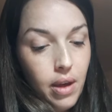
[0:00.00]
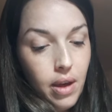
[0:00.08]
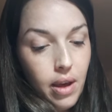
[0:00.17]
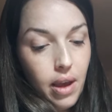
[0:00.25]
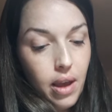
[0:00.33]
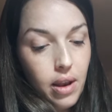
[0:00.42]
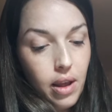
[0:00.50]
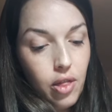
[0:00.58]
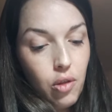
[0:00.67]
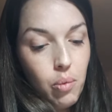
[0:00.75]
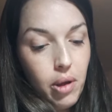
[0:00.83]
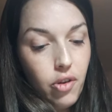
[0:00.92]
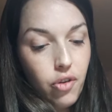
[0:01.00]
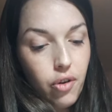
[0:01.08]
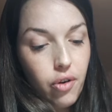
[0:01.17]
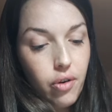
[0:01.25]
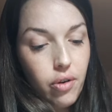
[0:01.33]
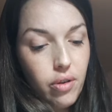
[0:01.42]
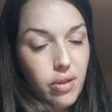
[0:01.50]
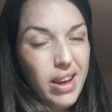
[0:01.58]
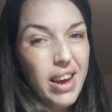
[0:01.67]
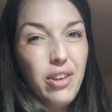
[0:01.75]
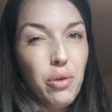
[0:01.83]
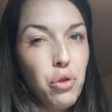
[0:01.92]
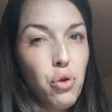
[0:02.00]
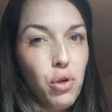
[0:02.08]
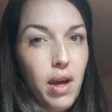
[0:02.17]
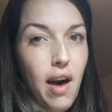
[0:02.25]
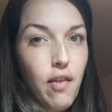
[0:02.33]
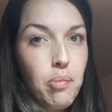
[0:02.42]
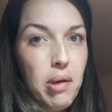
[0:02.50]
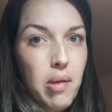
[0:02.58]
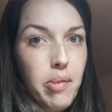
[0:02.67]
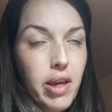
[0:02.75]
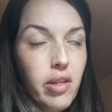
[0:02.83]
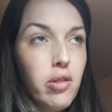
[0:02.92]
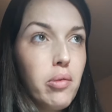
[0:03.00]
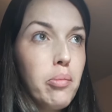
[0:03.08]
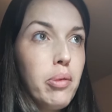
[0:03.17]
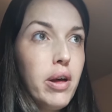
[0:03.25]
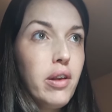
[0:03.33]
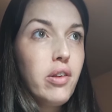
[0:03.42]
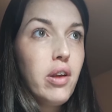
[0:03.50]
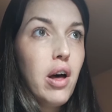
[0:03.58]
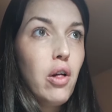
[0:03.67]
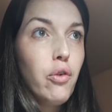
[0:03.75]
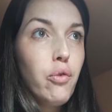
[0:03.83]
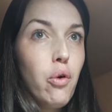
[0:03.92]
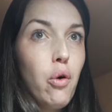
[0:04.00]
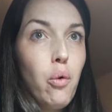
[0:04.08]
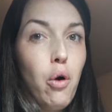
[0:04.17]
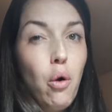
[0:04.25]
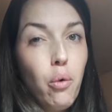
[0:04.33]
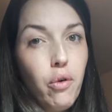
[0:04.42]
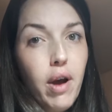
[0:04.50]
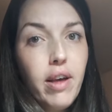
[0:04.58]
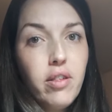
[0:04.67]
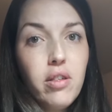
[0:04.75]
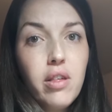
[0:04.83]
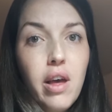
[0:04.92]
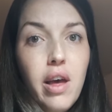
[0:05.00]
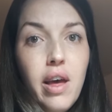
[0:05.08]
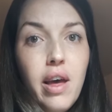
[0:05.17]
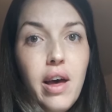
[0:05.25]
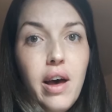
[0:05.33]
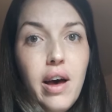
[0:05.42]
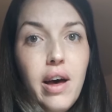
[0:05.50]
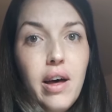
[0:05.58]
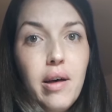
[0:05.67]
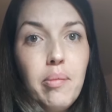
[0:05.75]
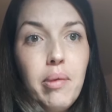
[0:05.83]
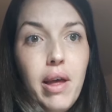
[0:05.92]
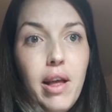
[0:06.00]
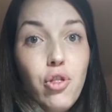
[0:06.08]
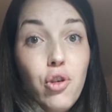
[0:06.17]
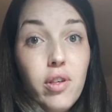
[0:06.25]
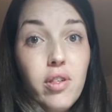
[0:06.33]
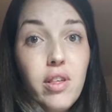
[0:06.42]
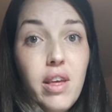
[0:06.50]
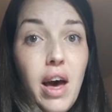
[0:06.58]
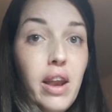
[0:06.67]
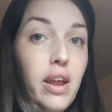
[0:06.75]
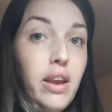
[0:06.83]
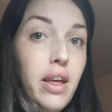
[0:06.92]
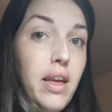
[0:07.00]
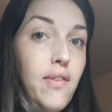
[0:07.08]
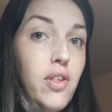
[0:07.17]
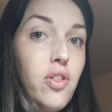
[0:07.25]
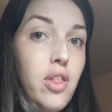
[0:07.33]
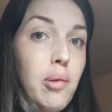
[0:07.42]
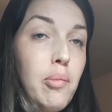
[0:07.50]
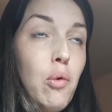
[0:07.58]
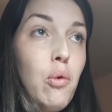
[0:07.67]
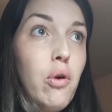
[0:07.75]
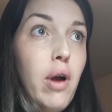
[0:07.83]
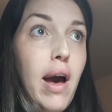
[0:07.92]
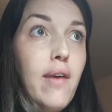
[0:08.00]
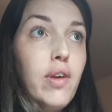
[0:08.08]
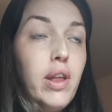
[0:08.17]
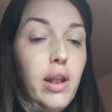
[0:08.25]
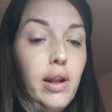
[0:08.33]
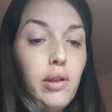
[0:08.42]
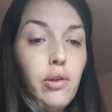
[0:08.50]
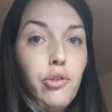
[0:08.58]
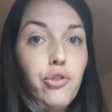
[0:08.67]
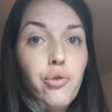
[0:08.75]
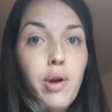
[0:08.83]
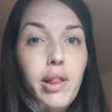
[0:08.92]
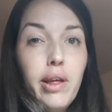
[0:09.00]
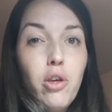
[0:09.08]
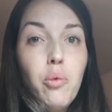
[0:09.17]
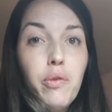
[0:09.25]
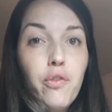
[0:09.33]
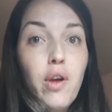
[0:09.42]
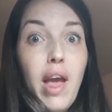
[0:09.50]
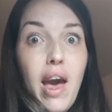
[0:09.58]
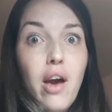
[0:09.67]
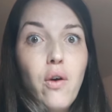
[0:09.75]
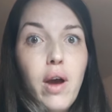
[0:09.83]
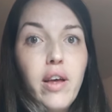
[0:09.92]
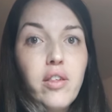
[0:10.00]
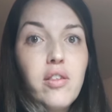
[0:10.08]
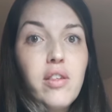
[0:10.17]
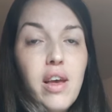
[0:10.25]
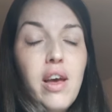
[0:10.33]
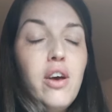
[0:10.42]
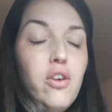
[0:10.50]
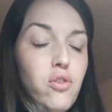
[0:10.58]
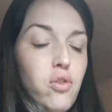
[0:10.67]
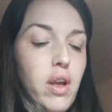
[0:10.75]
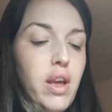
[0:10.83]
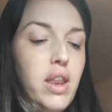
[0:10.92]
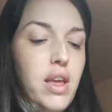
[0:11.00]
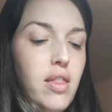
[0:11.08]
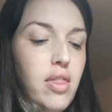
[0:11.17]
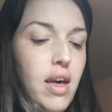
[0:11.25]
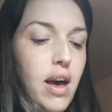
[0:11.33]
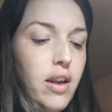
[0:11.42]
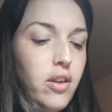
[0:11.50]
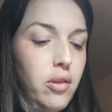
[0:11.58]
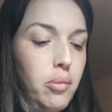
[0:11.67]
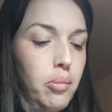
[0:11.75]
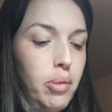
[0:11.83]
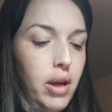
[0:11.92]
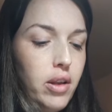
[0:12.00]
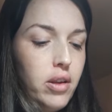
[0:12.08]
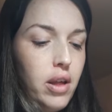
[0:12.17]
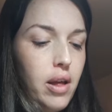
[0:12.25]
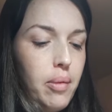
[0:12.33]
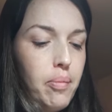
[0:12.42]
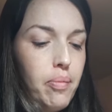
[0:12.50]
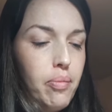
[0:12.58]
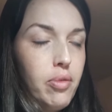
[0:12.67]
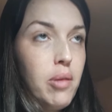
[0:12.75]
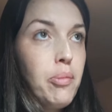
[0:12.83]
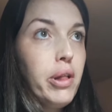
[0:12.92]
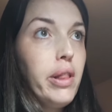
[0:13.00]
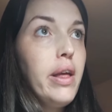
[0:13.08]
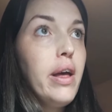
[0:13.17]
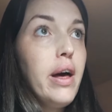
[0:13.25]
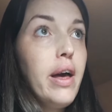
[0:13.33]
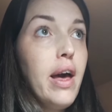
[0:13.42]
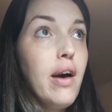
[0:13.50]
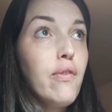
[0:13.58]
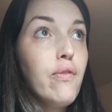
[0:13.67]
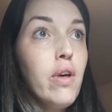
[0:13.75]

And in the winter, I don't usually have babies, but I'll grow oat grass and just cut it and give it to them, or have it in a little tray like you would for cat grass, so they can eat that. But typically I have